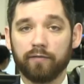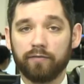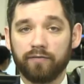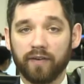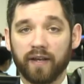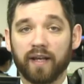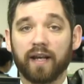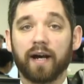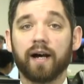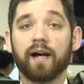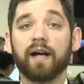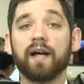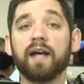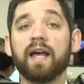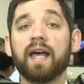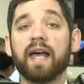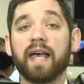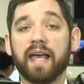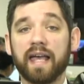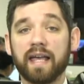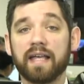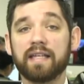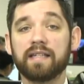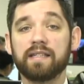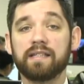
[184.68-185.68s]
figure
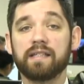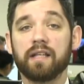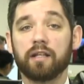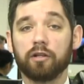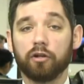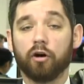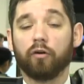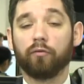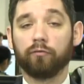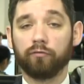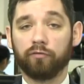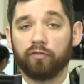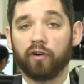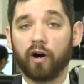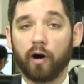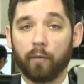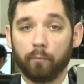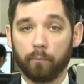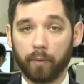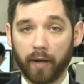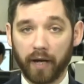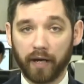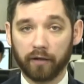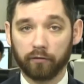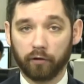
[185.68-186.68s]
is the non-farm
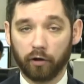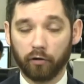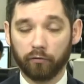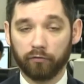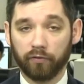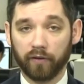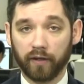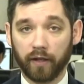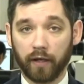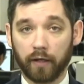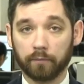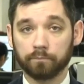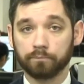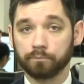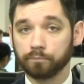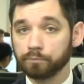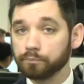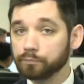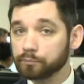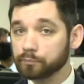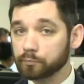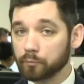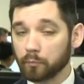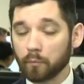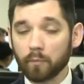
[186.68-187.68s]
payroll figure.
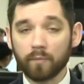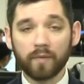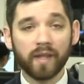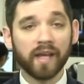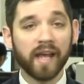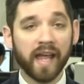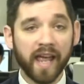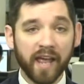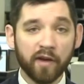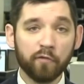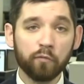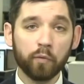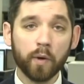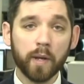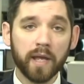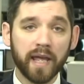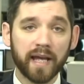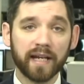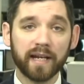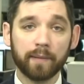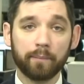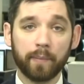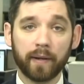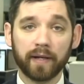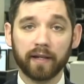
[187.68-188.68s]
If we
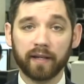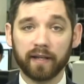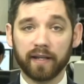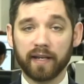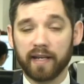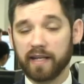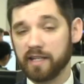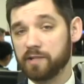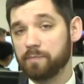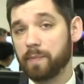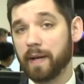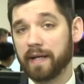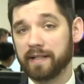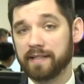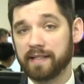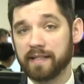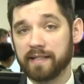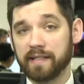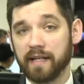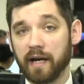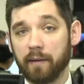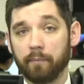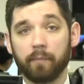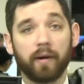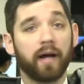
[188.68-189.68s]
get a better than
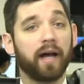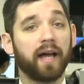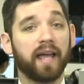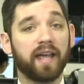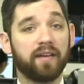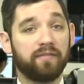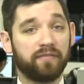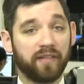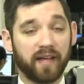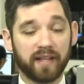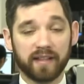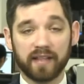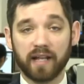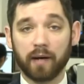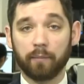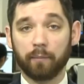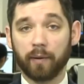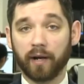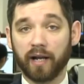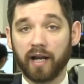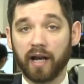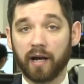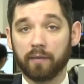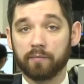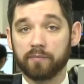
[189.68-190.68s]
expected number, if that number
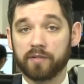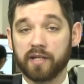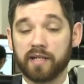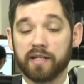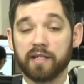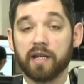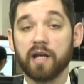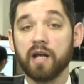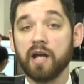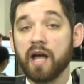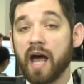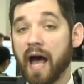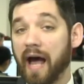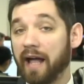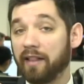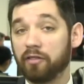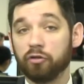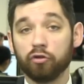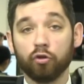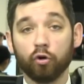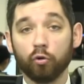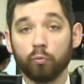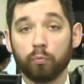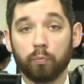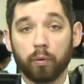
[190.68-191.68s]
comes in at
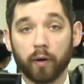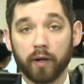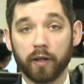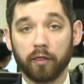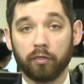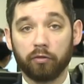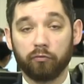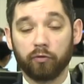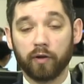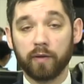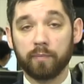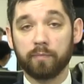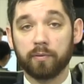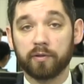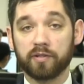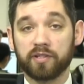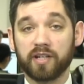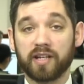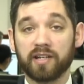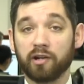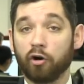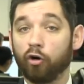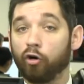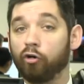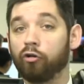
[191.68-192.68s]

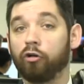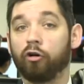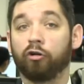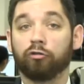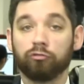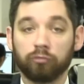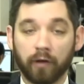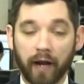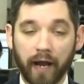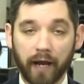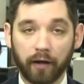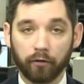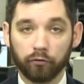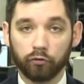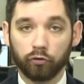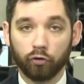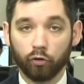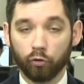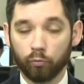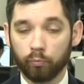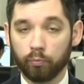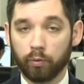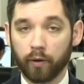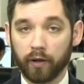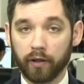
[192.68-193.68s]
0.3% or around
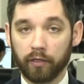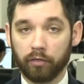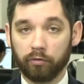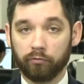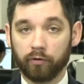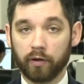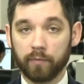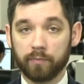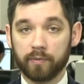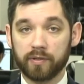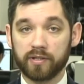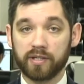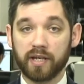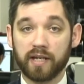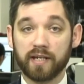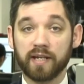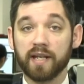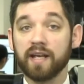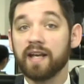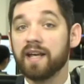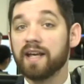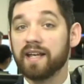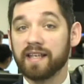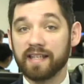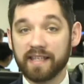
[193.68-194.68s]
0.3%,
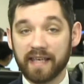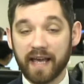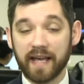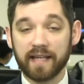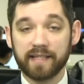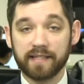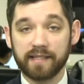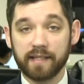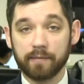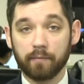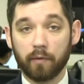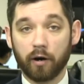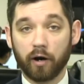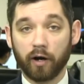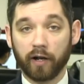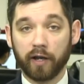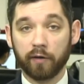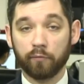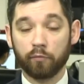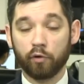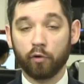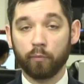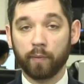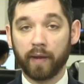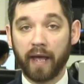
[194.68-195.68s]
yes, the
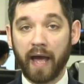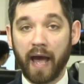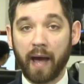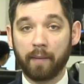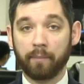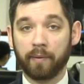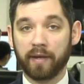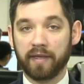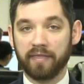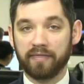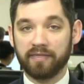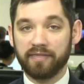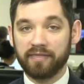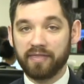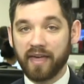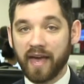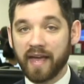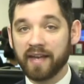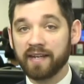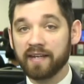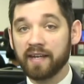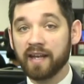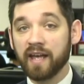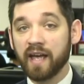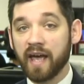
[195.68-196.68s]
market will be happy.
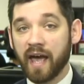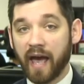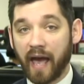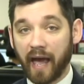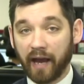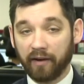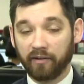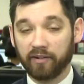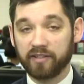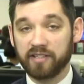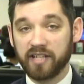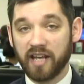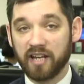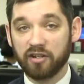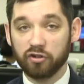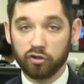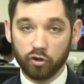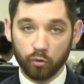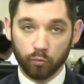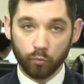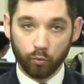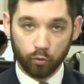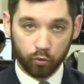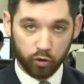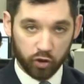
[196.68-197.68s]
Then our
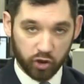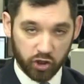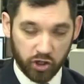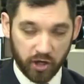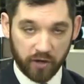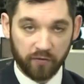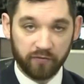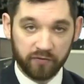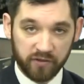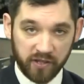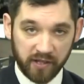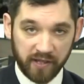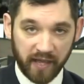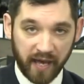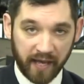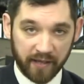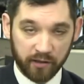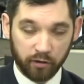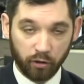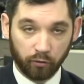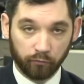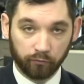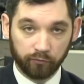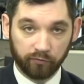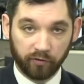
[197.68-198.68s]
attention will shift to that
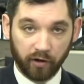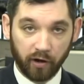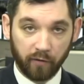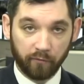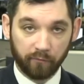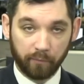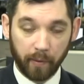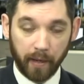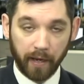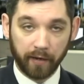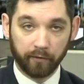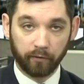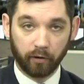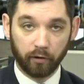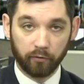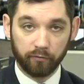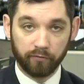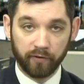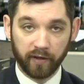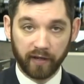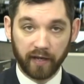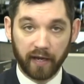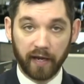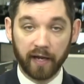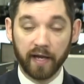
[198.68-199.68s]
non-farm payroll
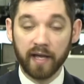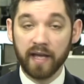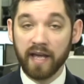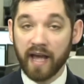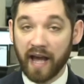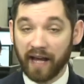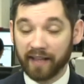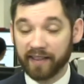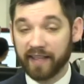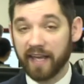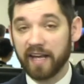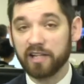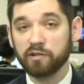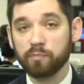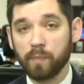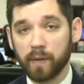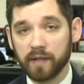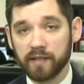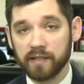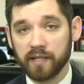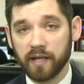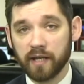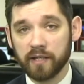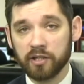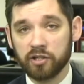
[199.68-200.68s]
figure. And the
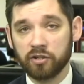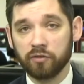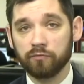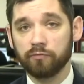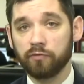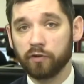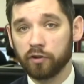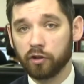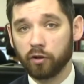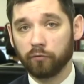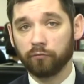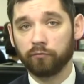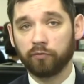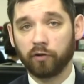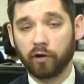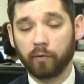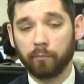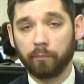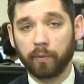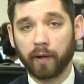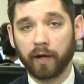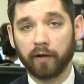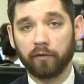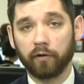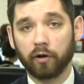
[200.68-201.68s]
expectation for non-farm
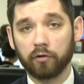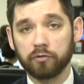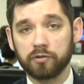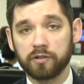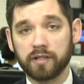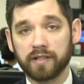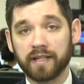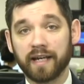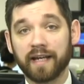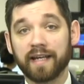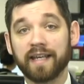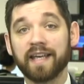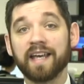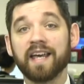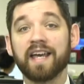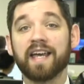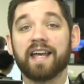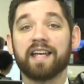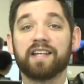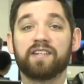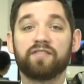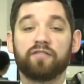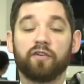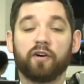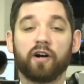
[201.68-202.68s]
payrolls today
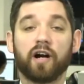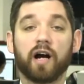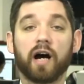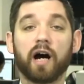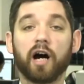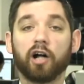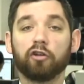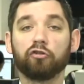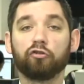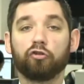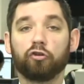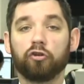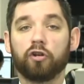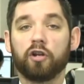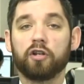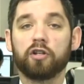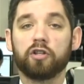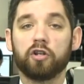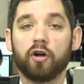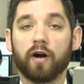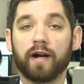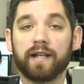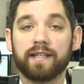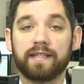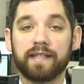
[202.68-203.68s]
is for
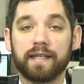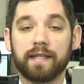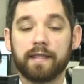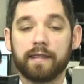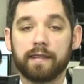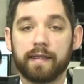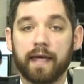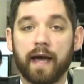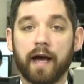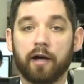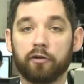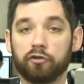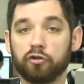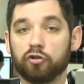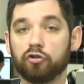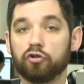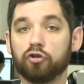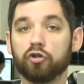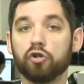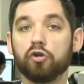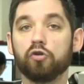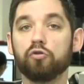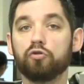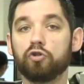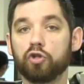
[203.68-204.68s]
190,000
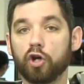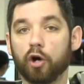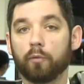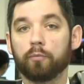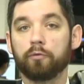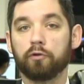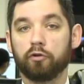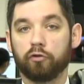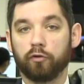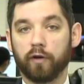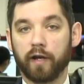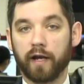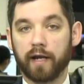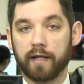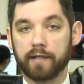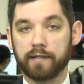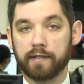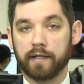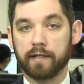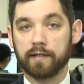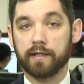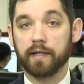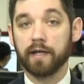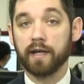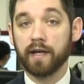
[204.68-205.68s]
new jobs
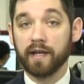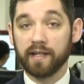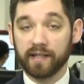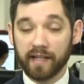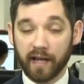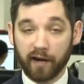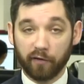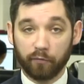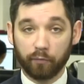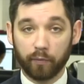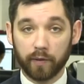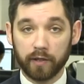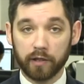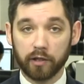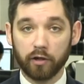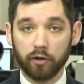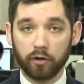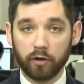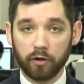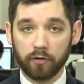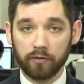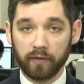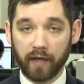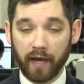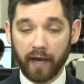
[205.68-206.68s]
created. Now, if we
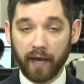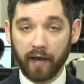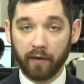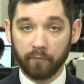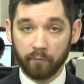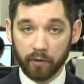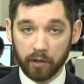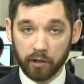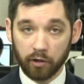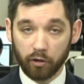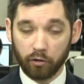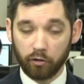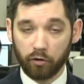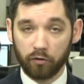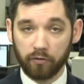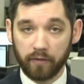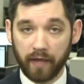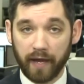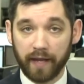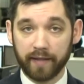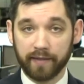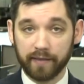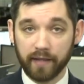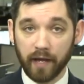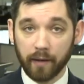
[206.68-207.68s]
look at that and we look at
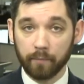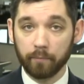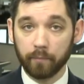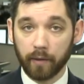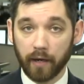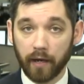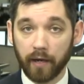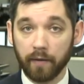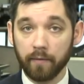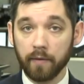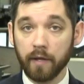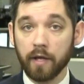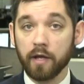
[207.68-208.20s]
that number,